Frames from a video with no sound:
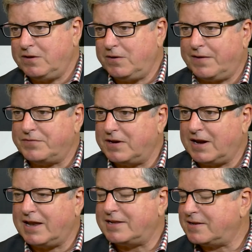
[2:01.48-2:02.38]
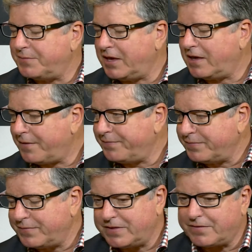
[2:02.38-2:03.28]
you have to declare some income,
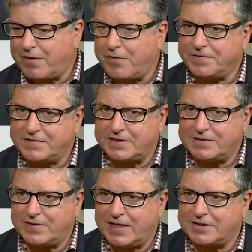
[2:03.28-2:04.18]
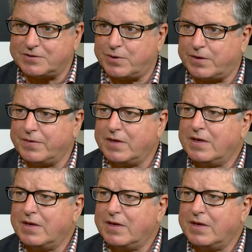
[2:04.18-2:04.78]
but there are offsets for that as well.